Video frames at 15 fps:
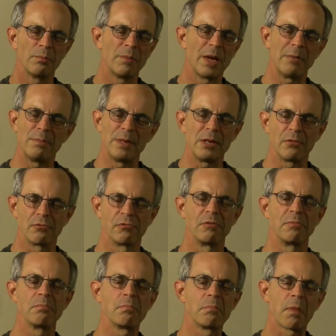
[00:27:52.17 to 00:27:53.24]
may be
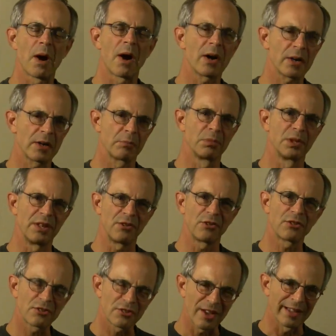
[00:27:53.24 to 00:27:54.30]
remarkably
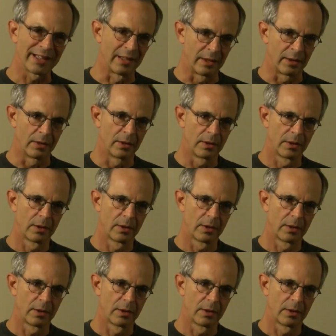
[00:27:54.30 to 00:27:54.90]
subtle